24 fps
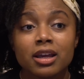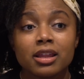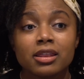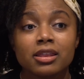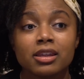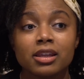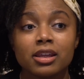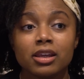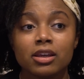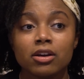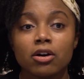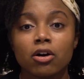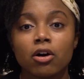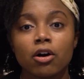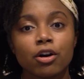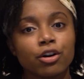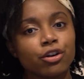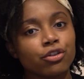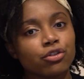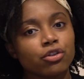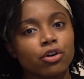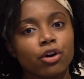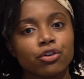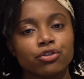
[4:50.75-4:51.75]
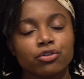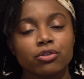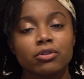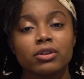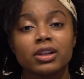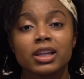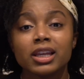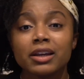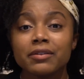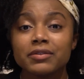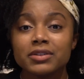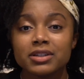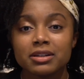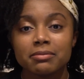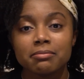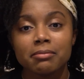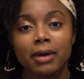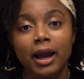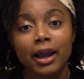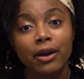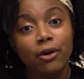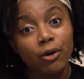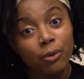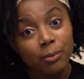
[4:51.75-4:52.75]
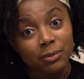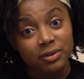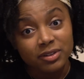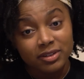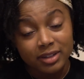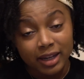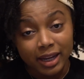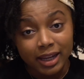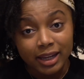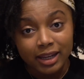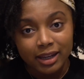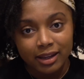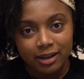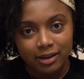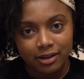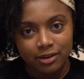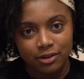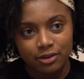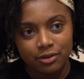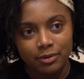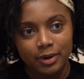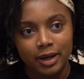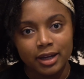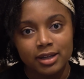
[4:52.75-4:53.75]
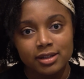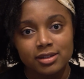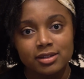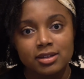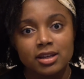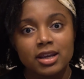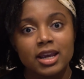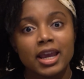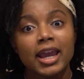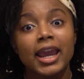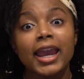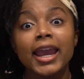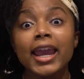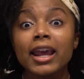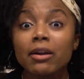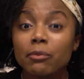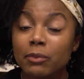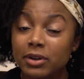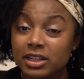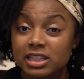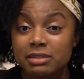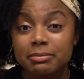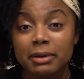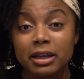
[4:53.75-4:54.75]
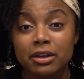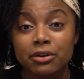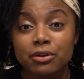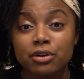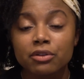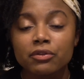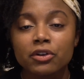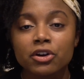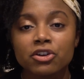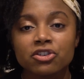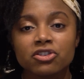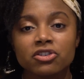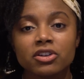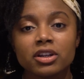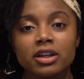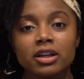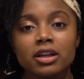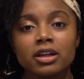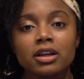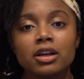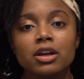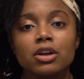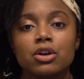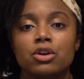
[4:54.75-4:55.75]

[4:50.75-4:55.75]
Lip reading: The artist also lived in my home state in the US and went to my university.